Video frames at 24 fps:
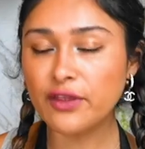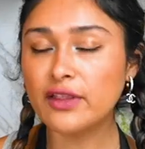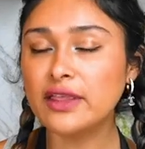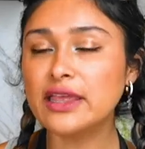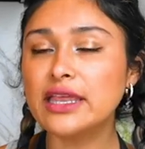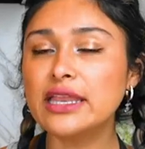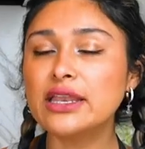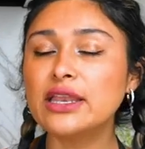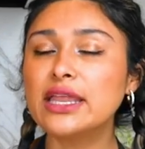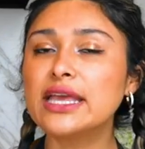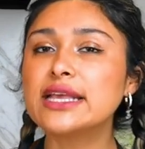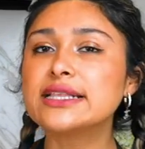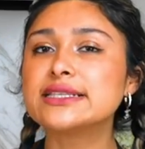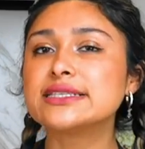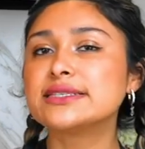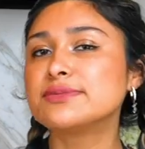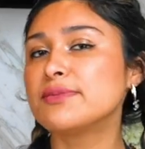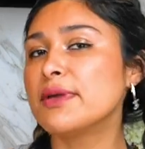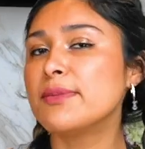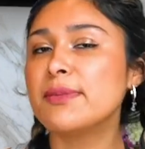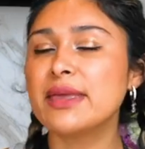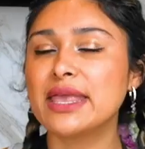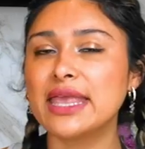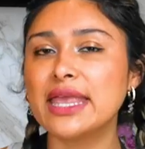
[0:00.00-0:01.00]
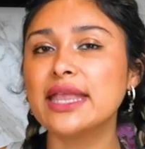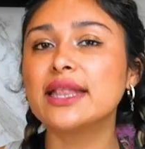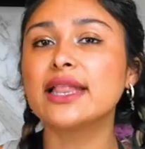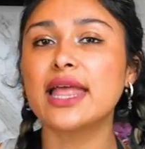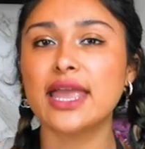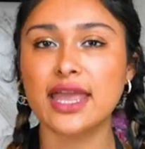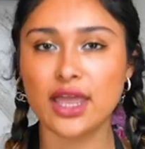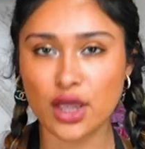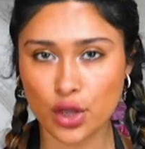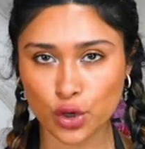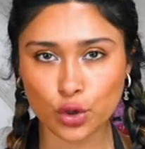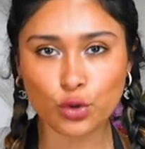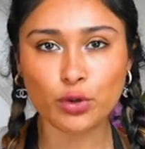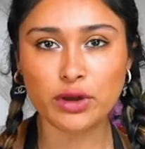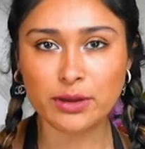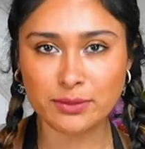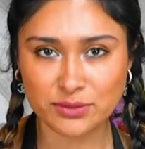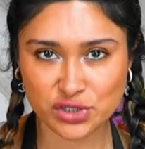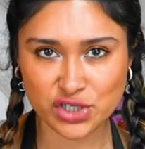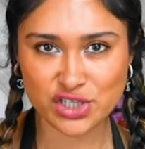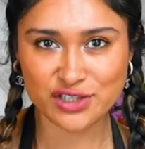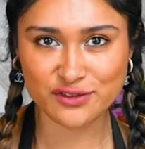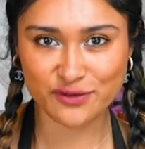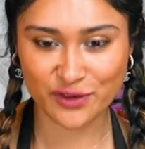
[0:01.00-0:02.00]
filling, it's mimicking like a
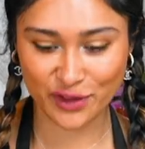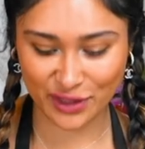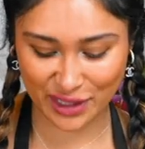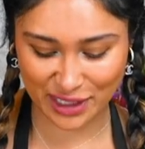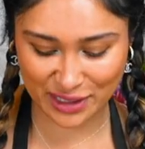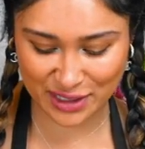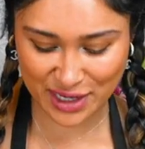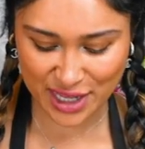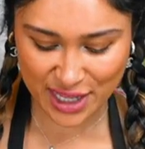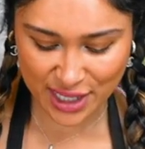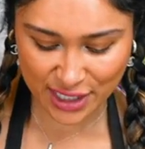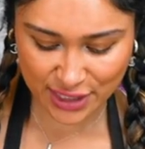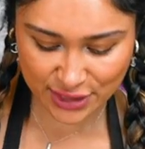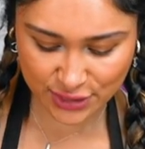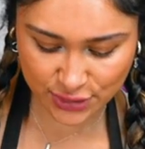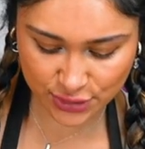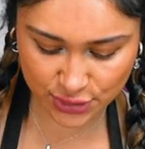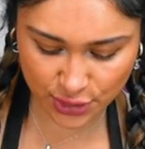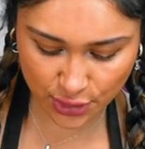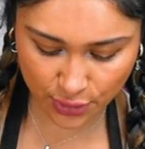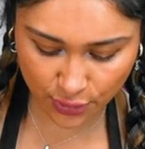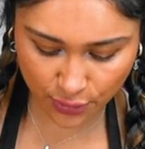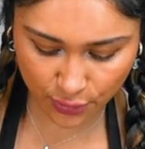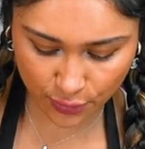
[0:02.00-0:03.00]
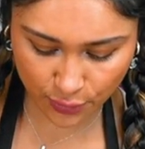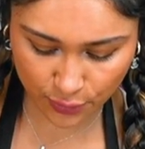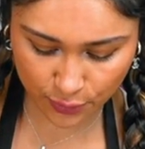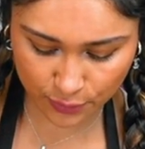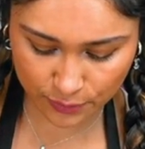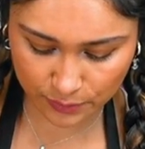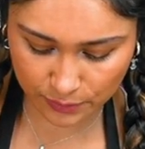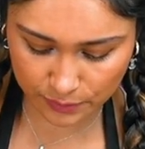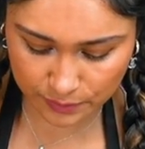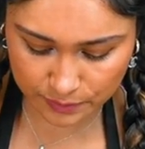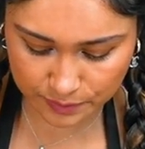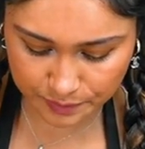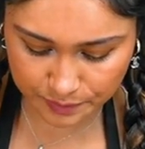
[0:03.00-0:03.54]
cream cheese filling. So